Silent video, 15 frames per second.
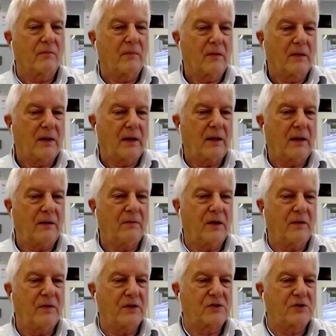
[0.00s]

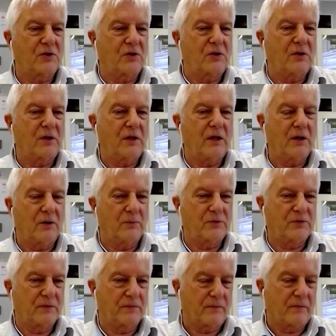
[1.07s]
this certainly
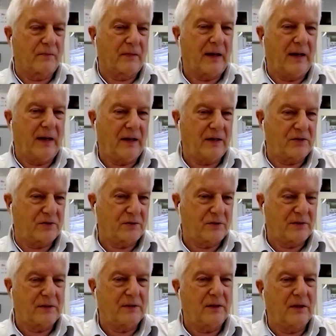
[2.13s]
helps us
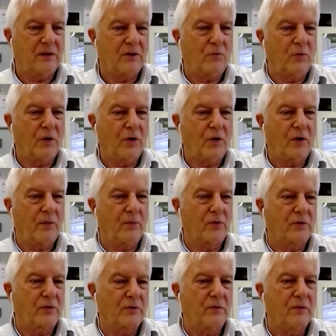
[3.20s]
in that we're able
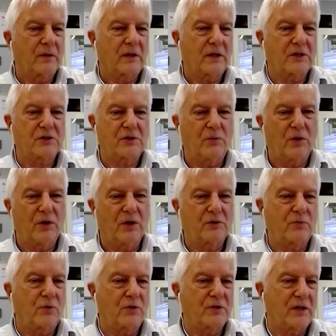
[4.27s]
to customise,
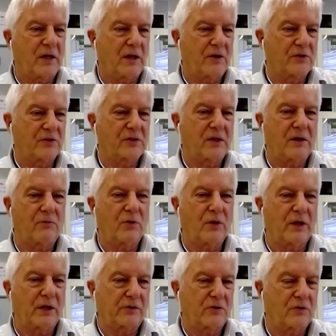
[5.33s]
whereas others are
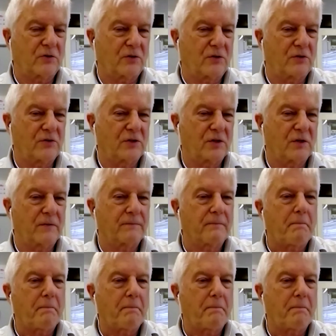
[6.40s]
reluctant to do so.